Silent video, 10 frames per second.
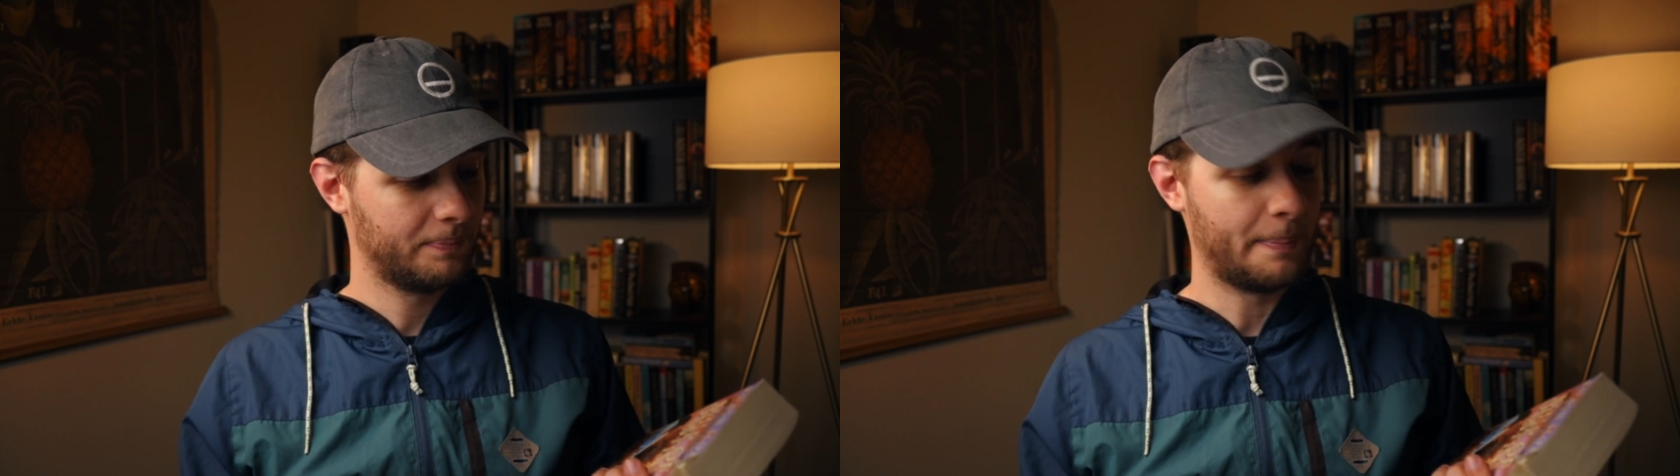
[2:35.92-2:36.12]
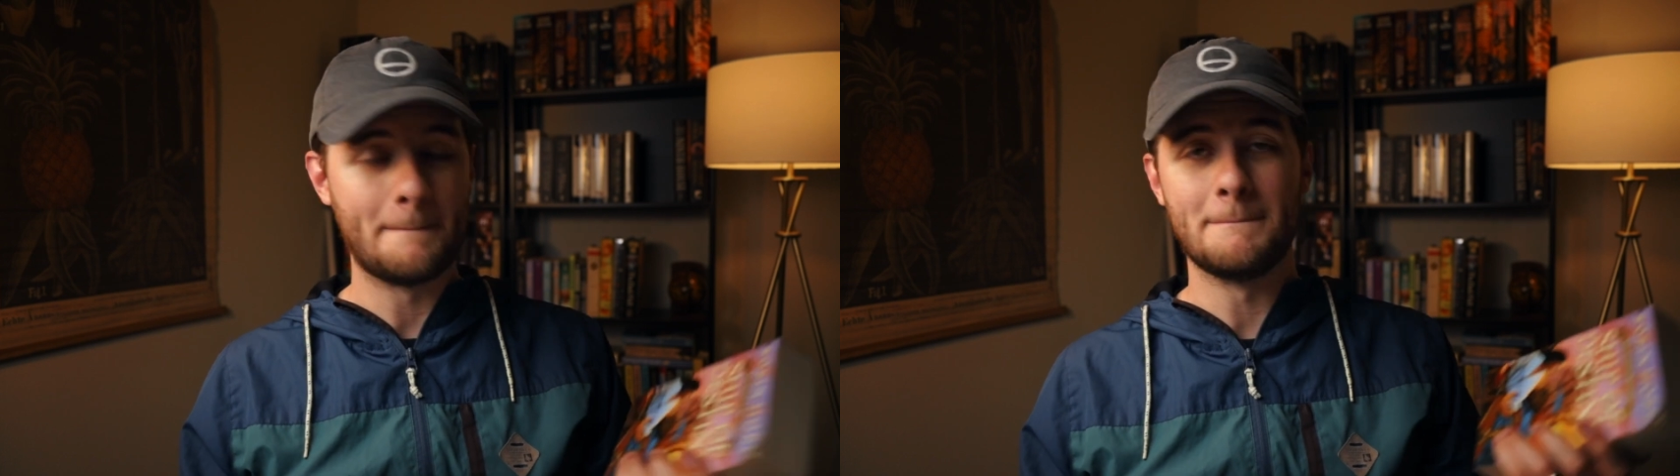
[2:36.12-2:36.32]

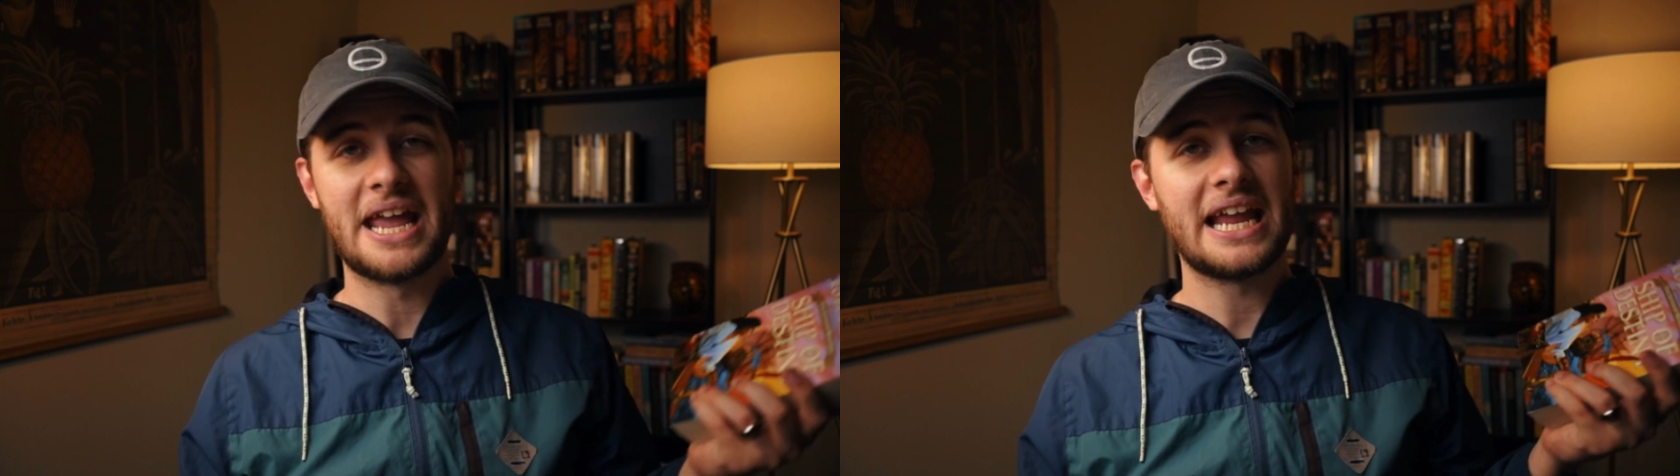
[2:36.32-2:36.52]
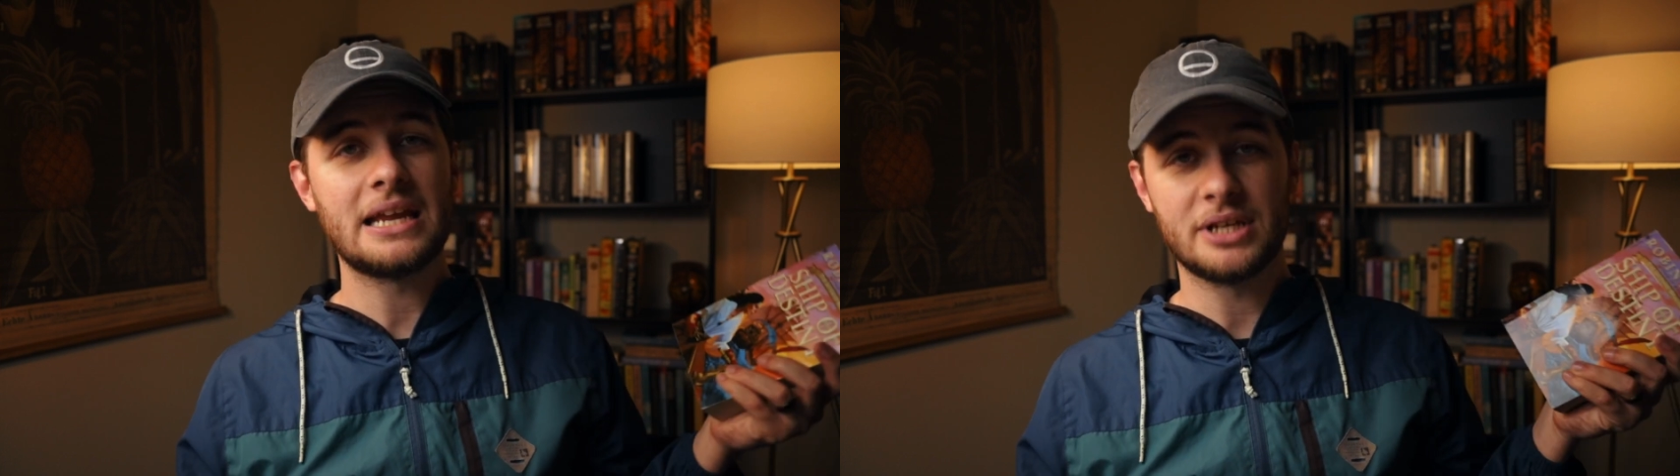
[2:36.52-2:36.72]

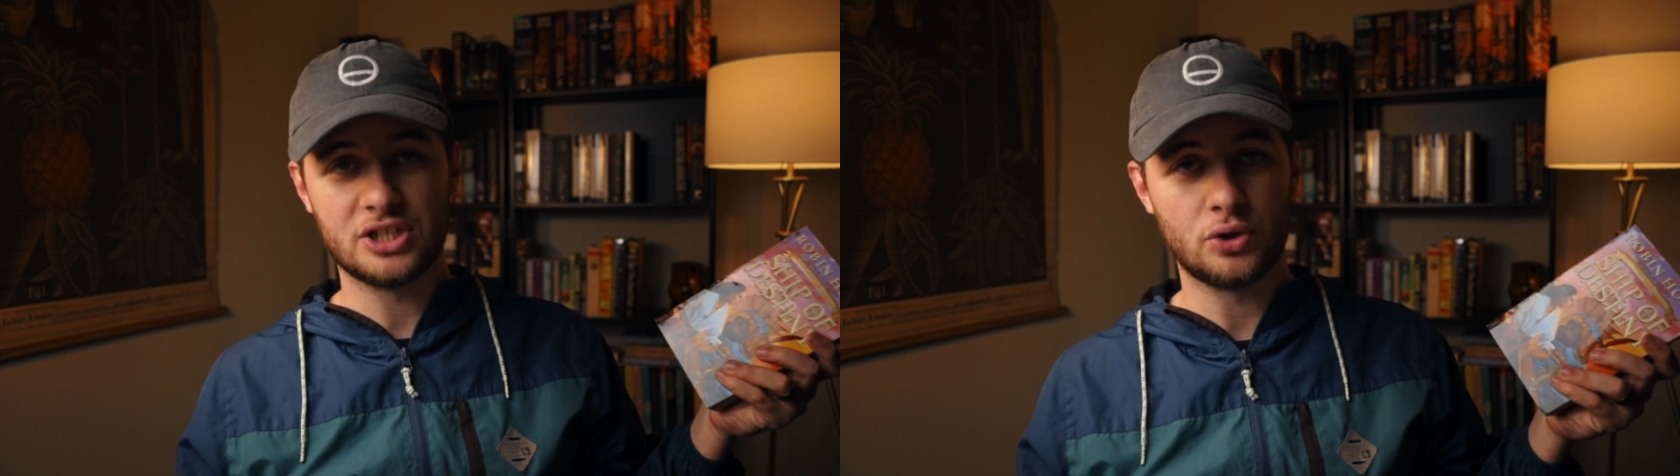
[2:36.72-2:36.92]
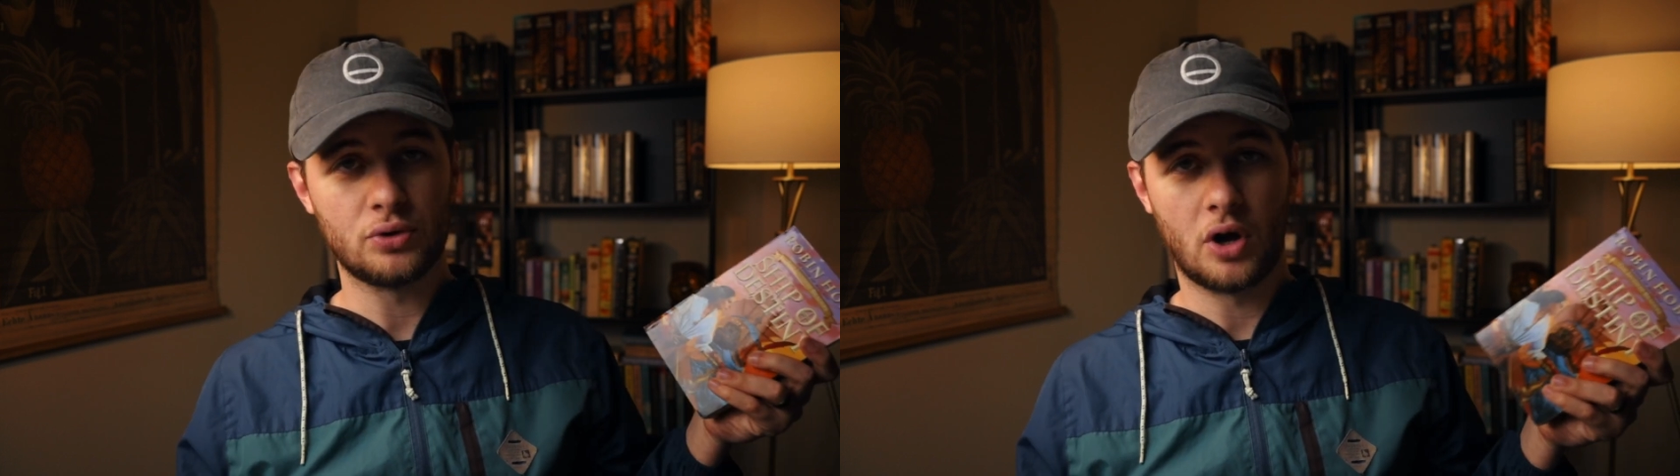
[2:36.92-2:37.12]
maybe
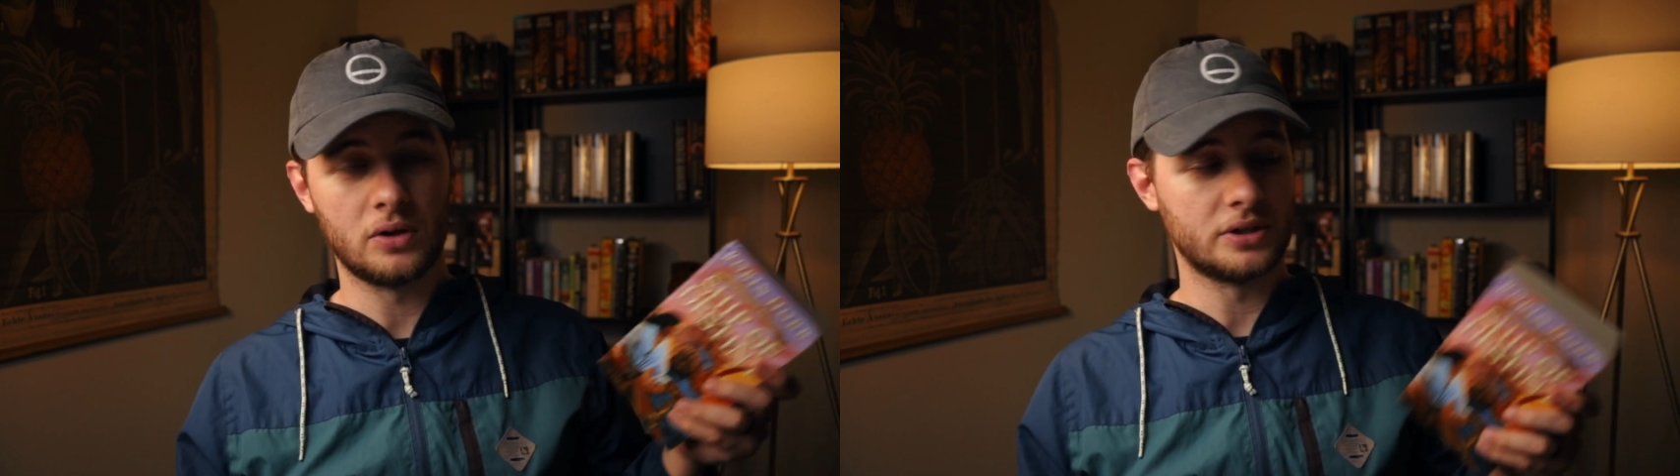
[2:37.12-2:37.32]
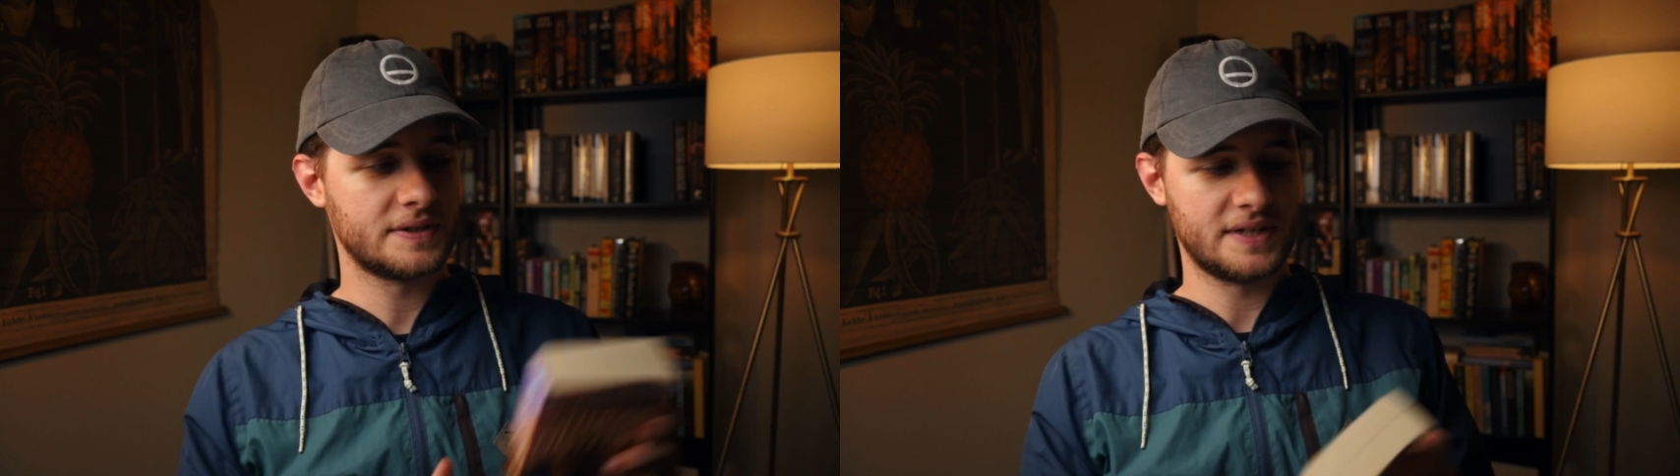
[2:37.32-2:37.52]

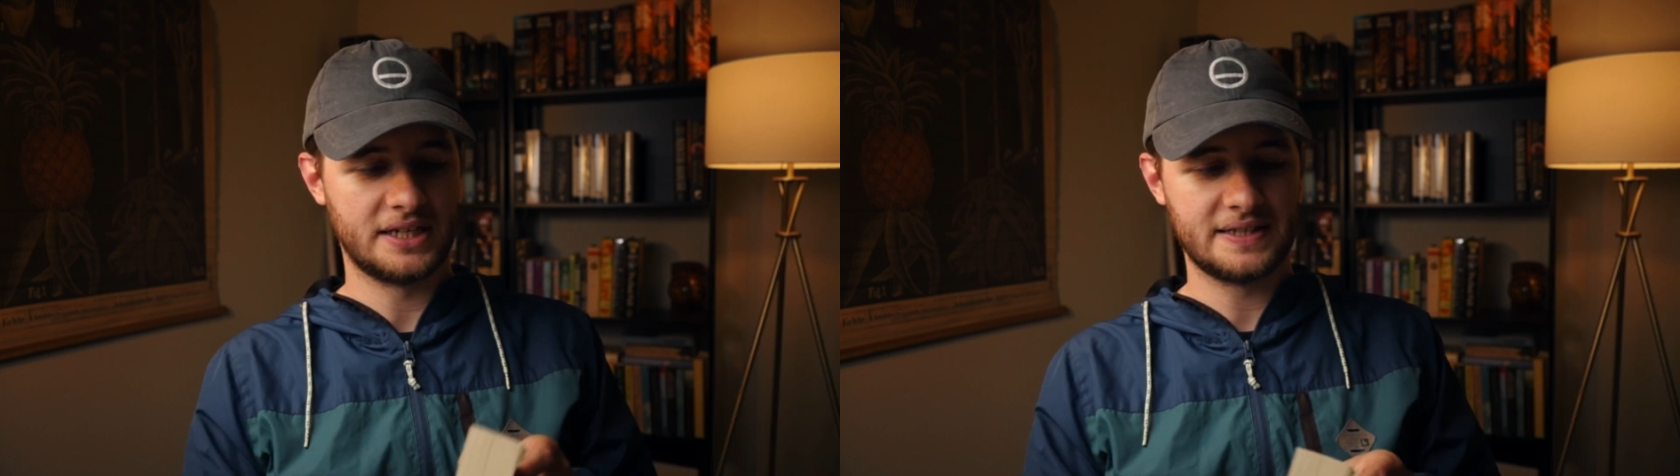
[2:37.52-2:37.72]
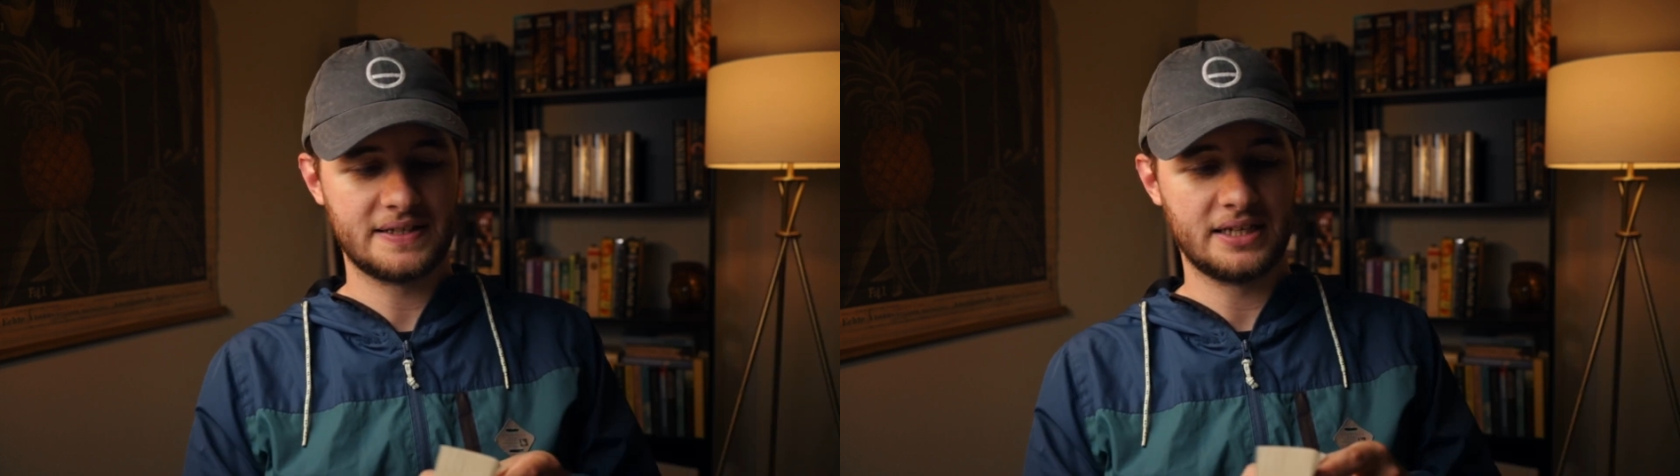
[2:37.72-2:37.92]
$2,
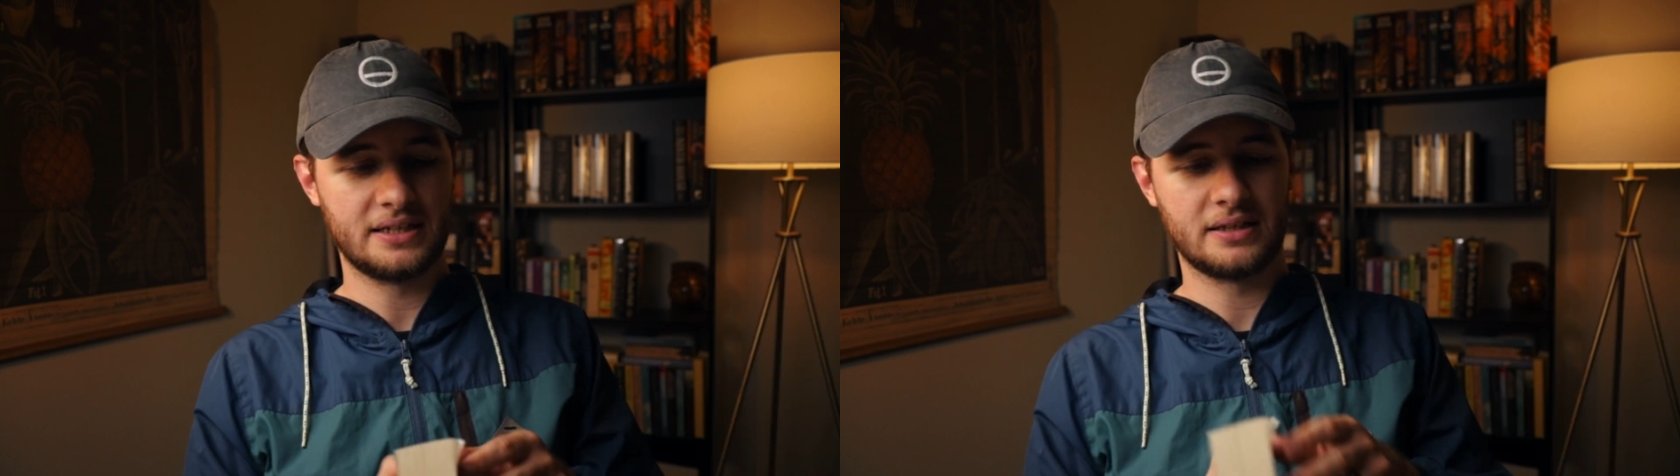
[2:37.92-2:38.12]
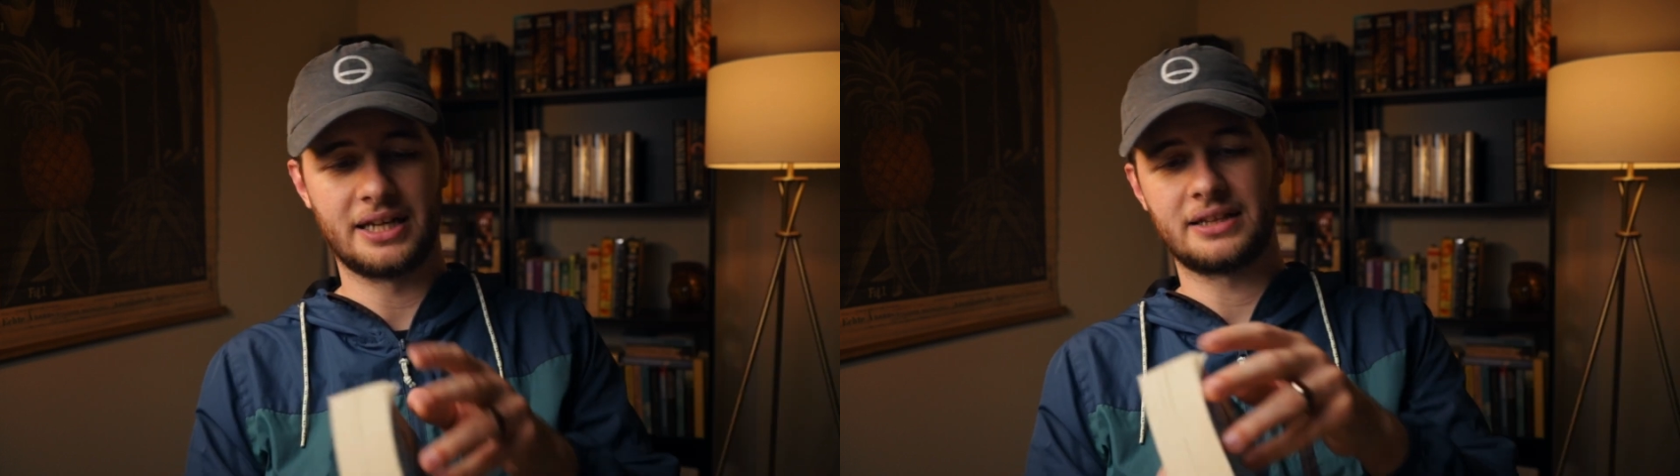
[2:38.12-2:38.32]
and it's
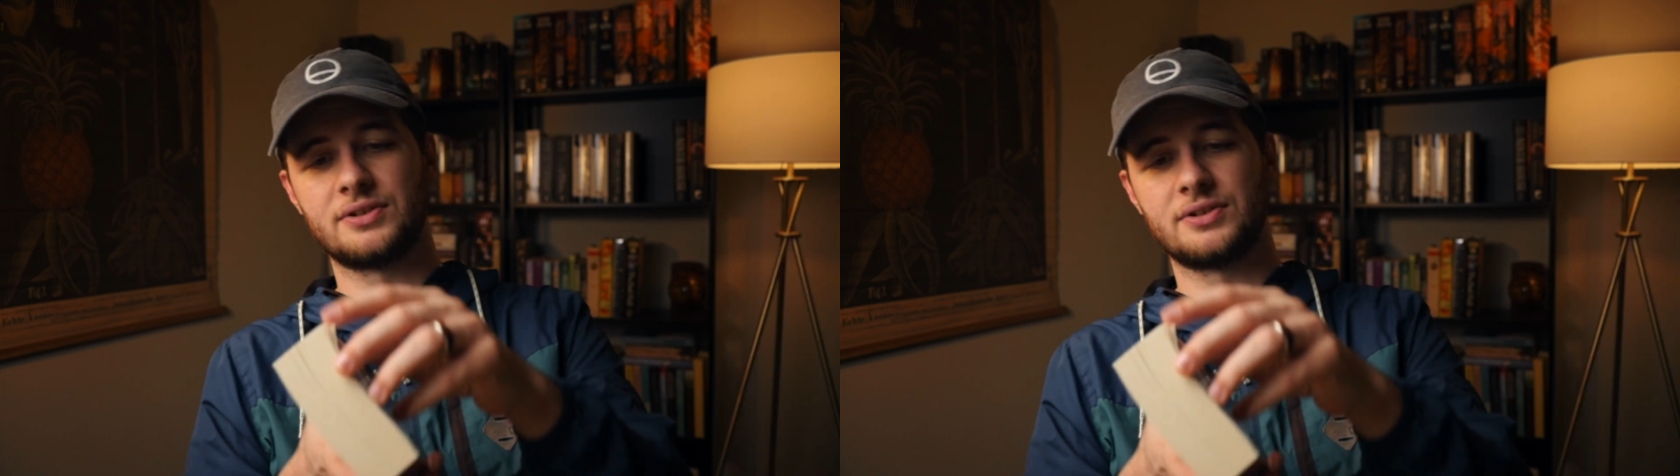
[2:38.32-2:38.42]
in like,